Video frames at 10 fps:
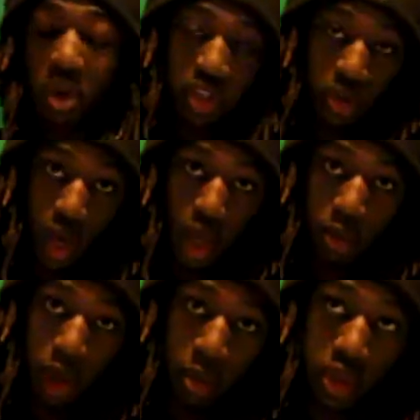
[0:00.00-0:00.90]
makes you
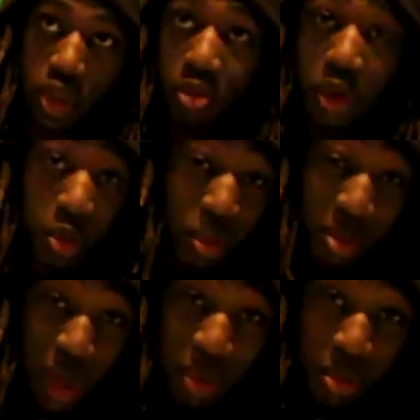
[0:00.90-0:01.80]
happy. I mean, some people it
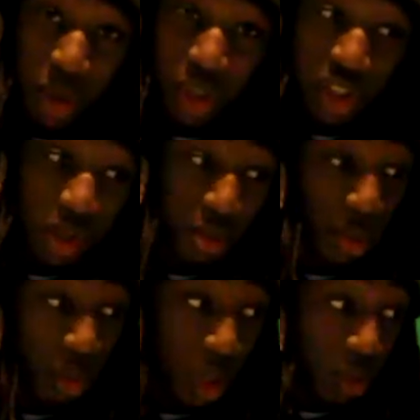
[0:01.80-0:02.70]
might be money, some
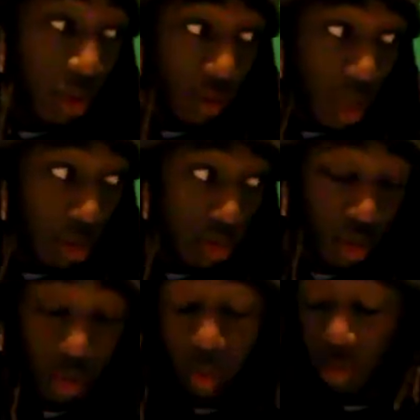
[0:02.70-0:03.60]
people it might be fame,
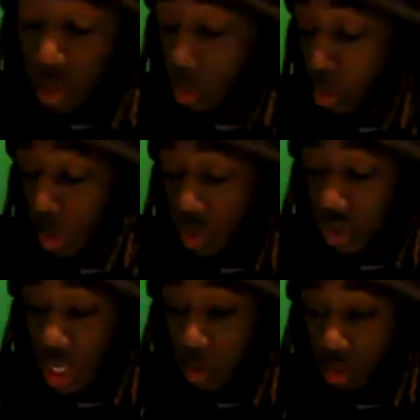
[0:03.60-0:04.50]
people might be
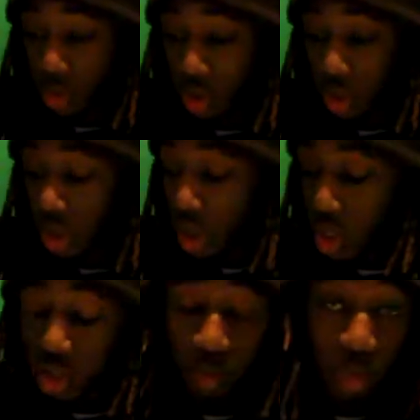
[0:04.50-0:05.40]
skateboarding,
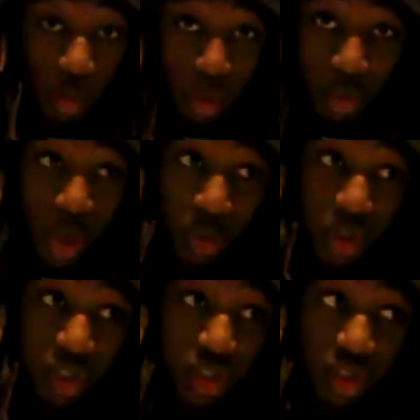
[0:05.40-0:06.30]
some people it might be
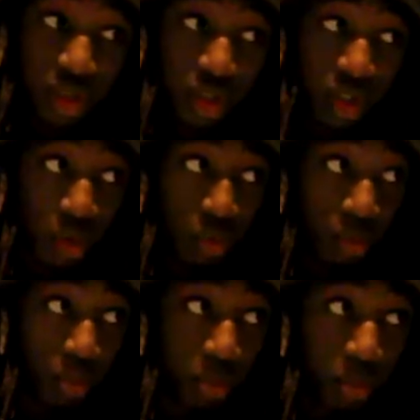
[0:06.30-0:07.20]
just, you know,
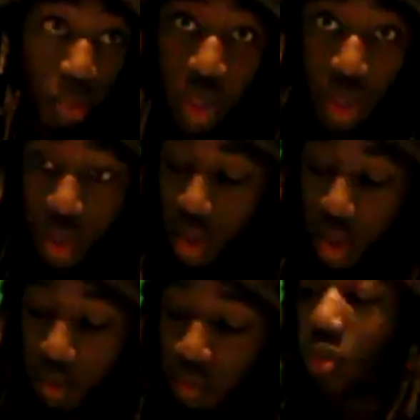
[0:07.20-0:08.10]
being
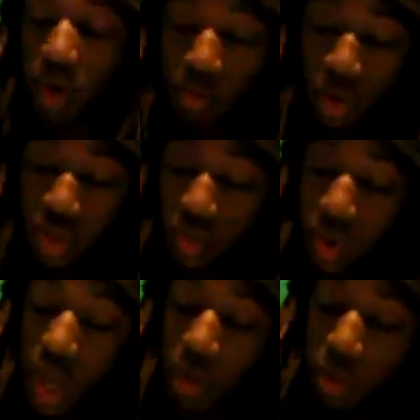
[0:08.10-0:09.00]
alive. Whatever makes you
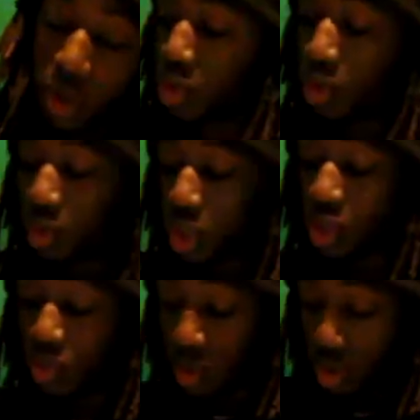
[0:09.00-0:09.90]
happy, do what
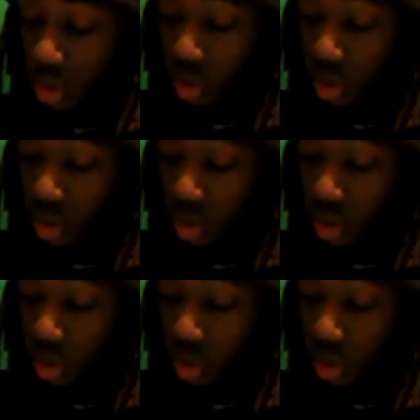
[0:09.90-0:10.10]
you want